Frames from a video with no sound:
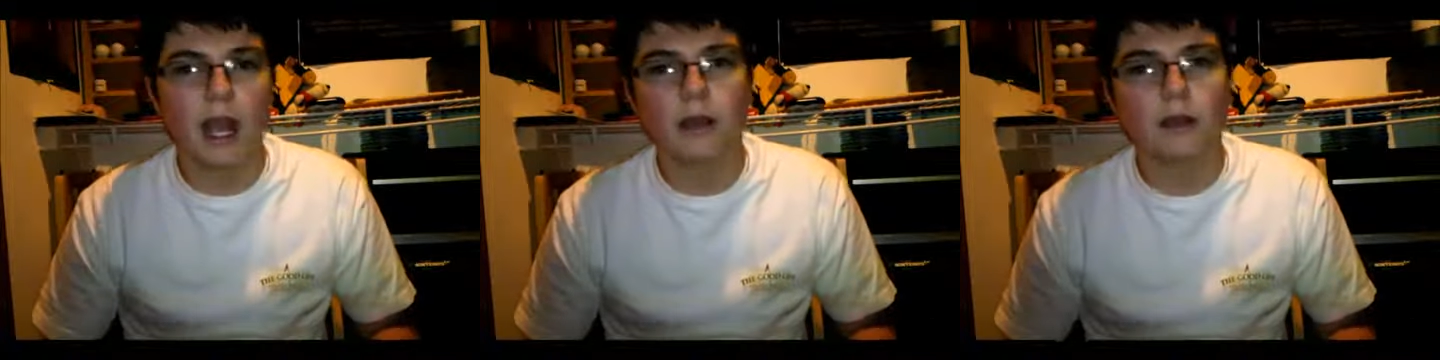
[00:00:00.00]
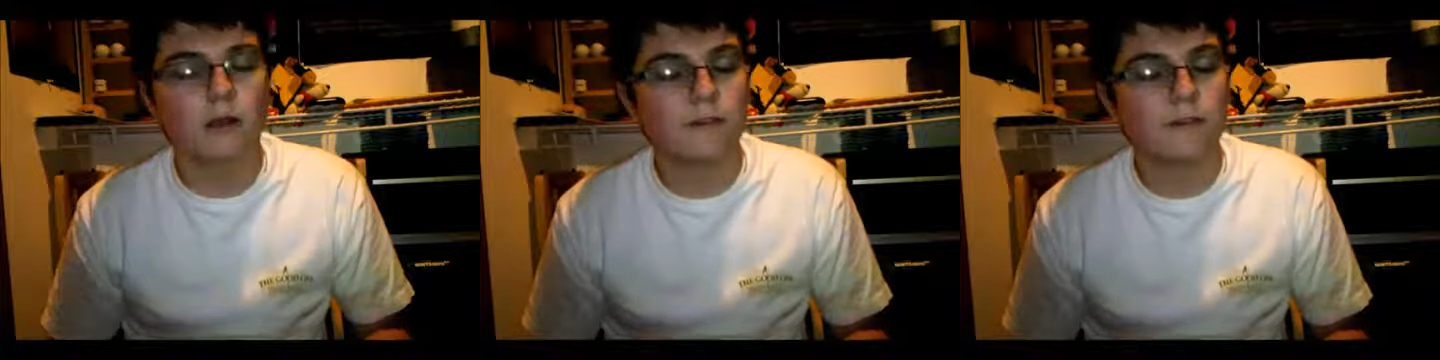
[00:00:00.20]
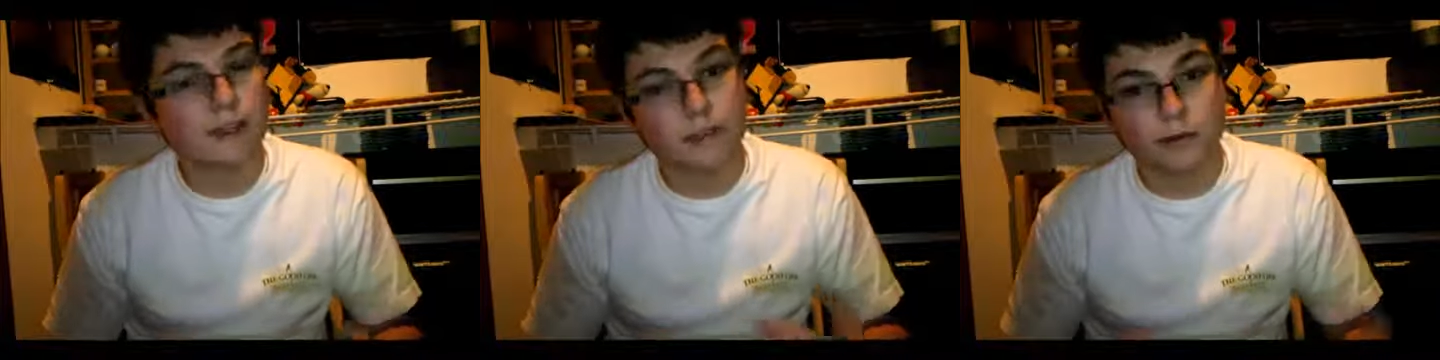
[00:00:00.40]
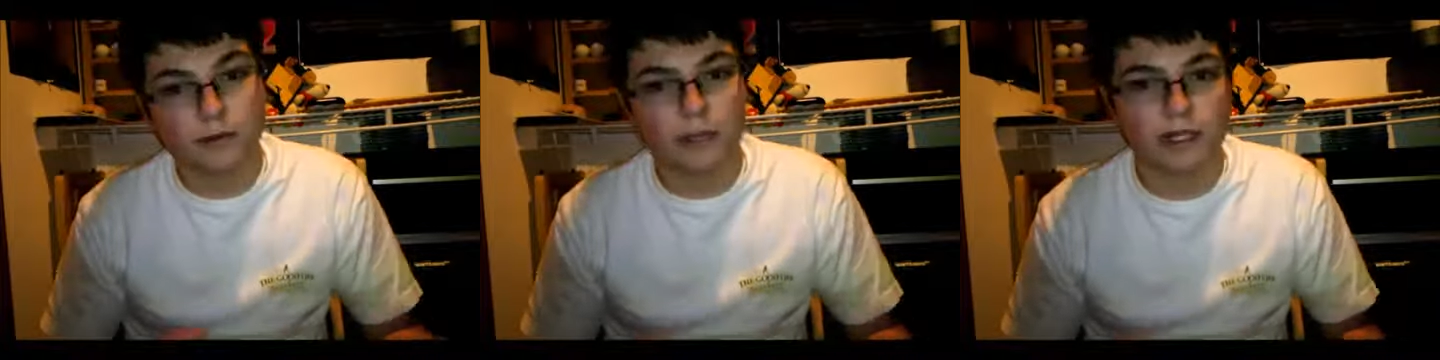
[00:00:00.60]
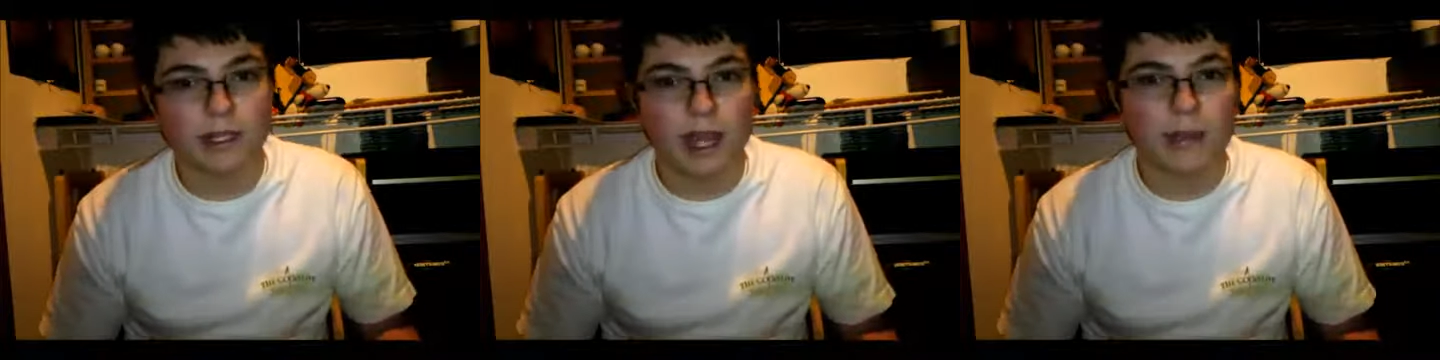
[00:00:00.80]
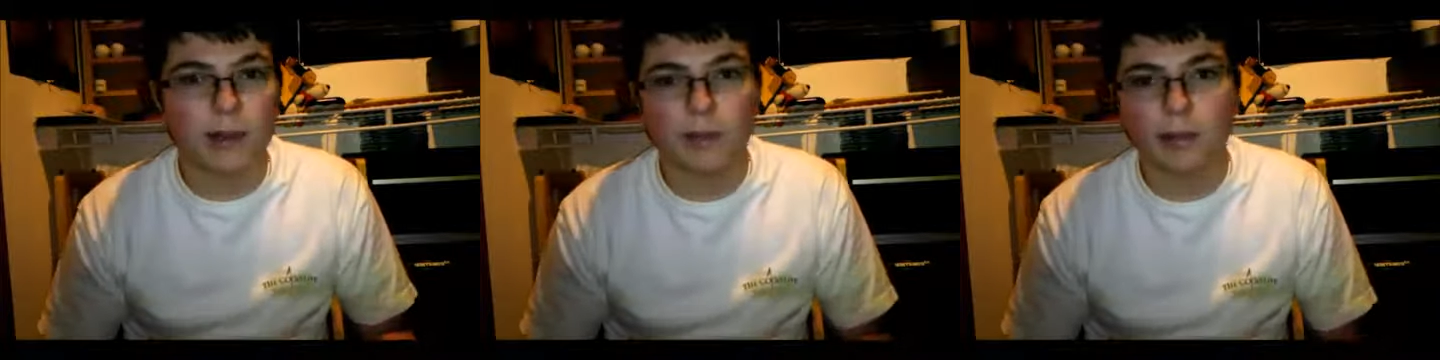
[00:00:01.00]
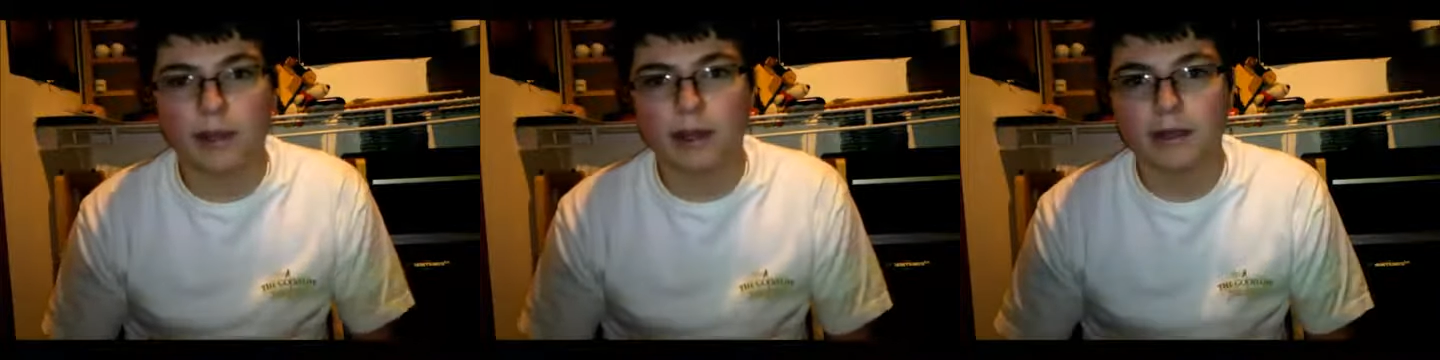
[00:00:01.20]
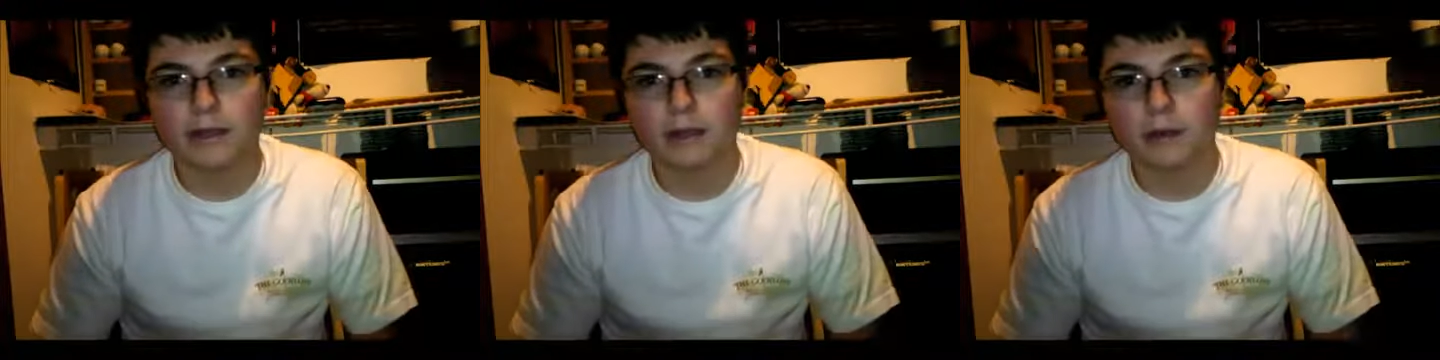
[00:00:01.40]
I don't know if it has to do with the game I
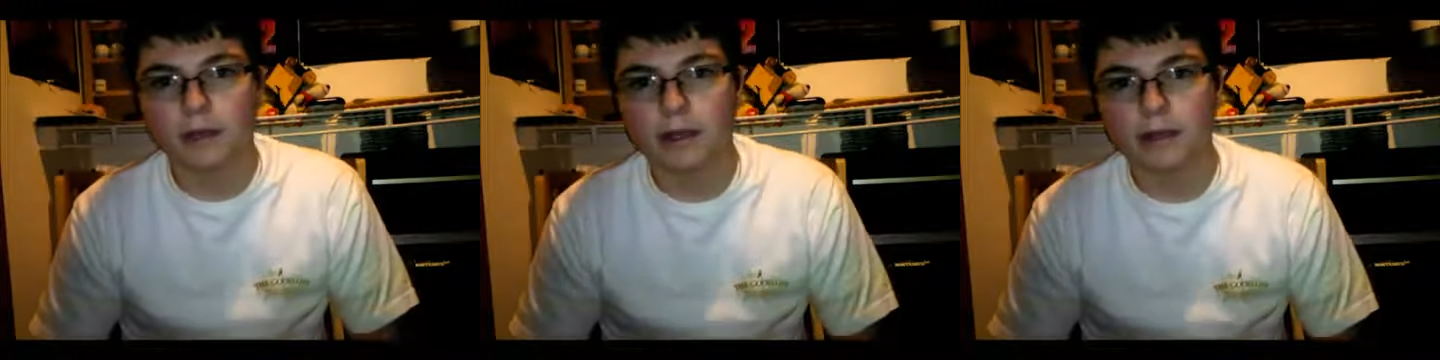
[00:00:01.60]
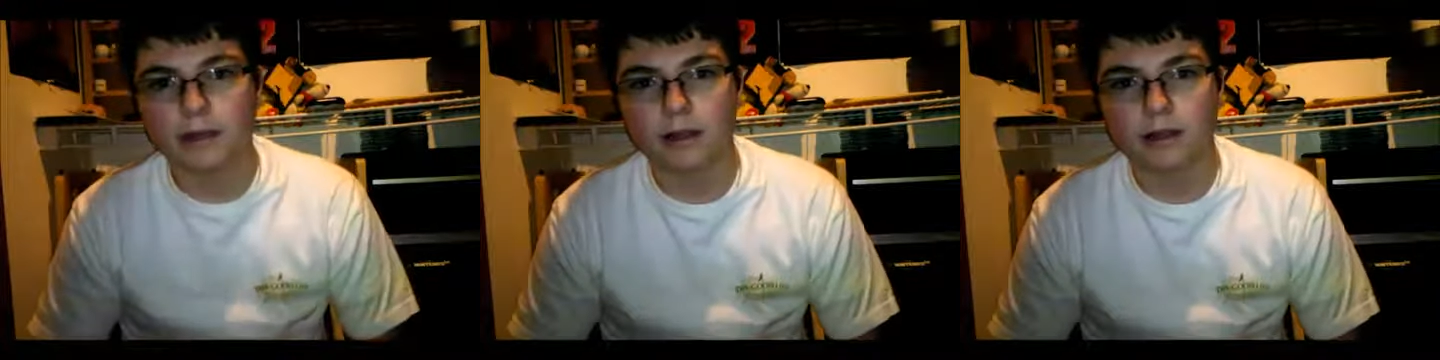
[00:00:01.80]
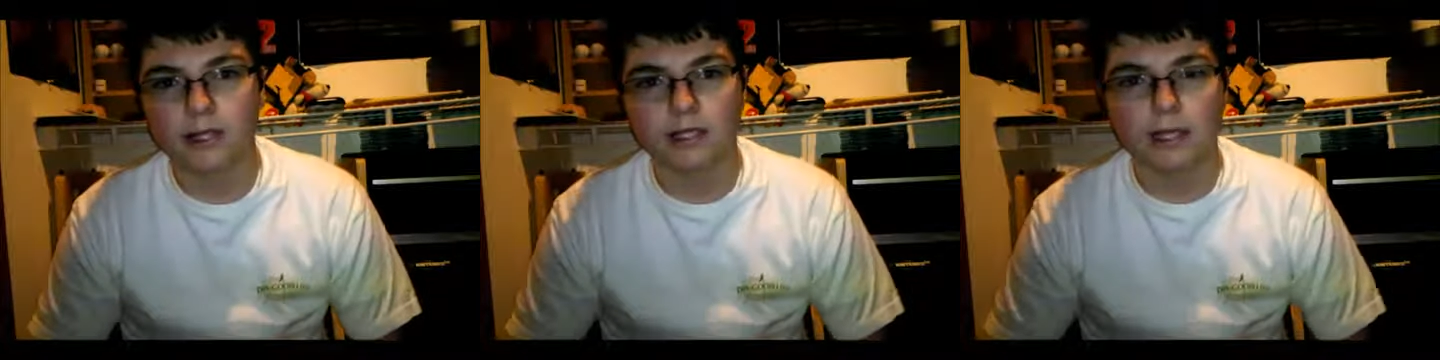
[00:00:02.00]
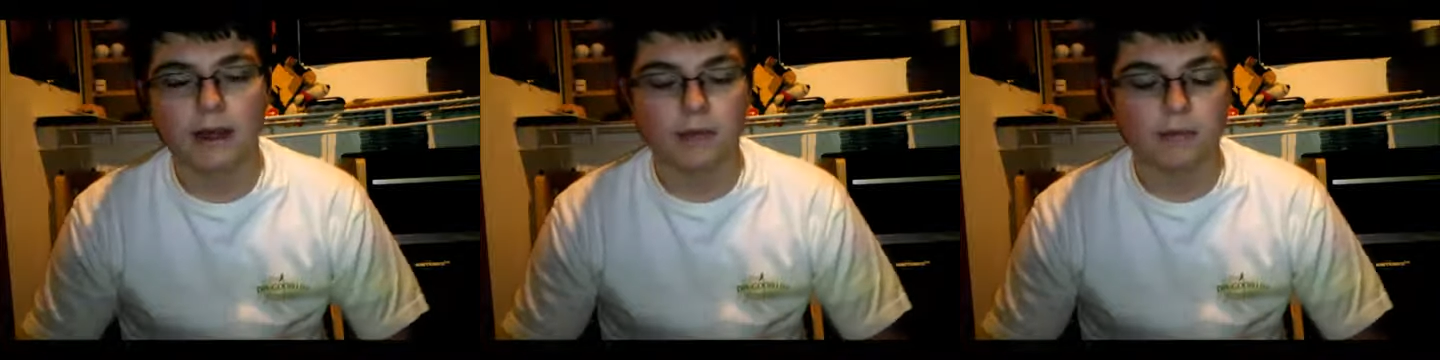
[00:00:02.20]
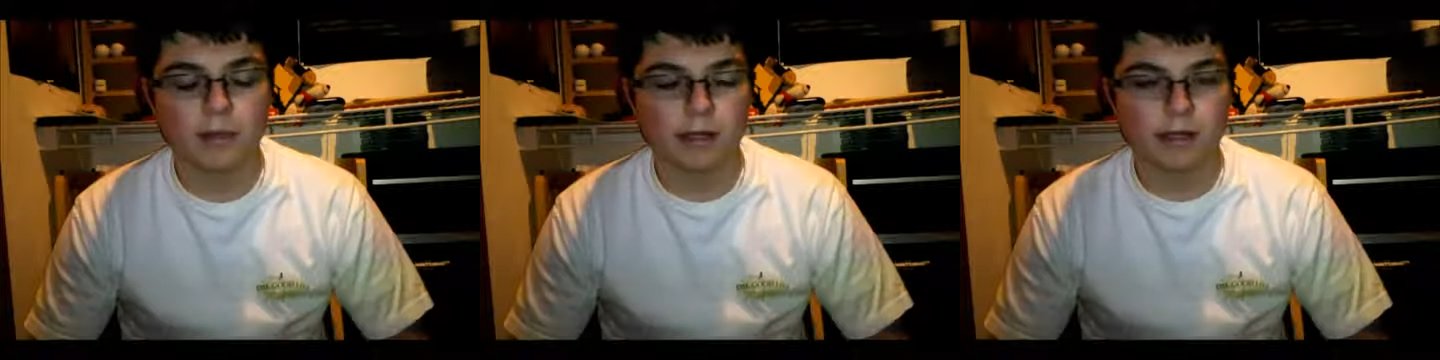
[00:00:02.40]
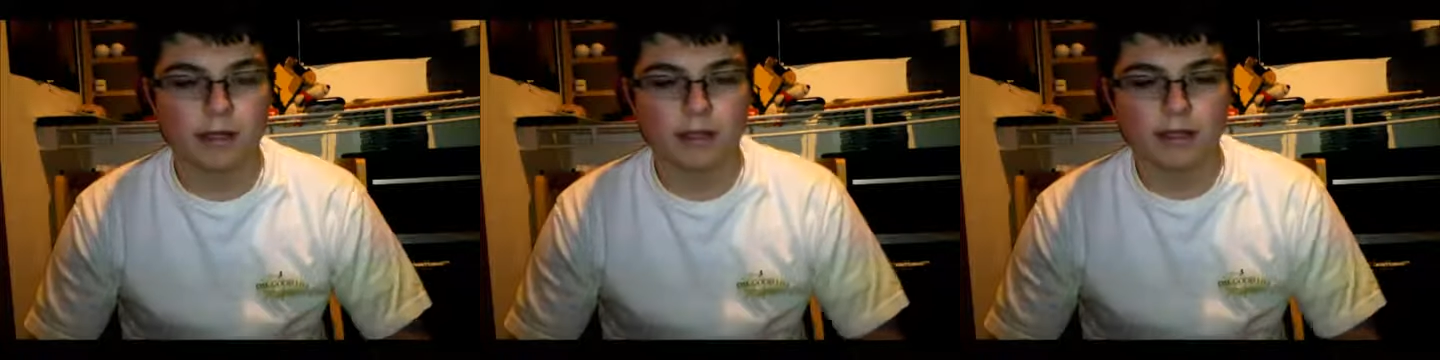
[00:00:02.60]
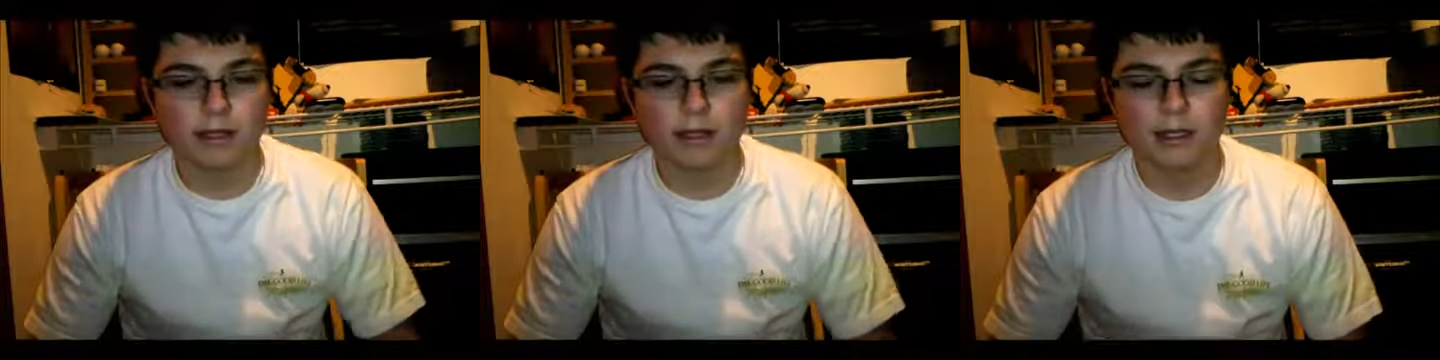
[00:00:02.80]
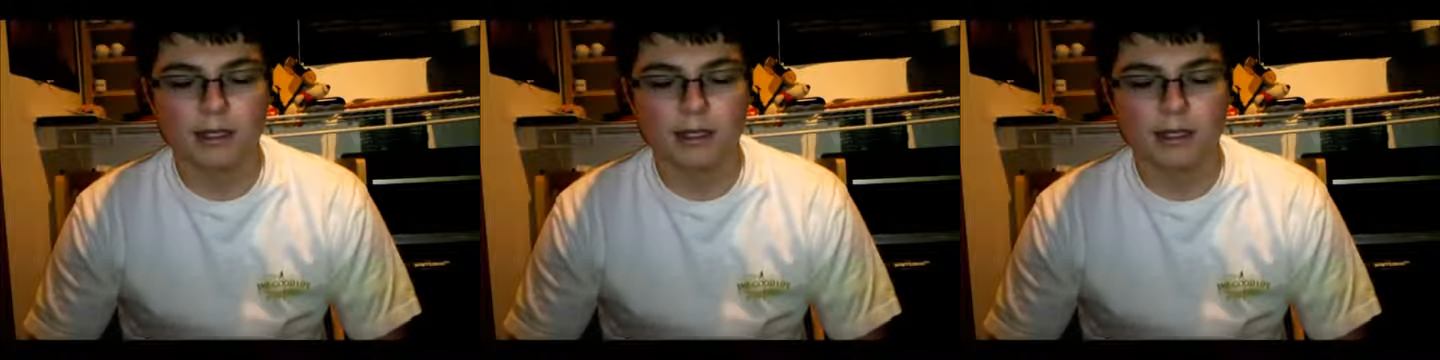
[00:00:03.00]
picked or anything like that, but, uh,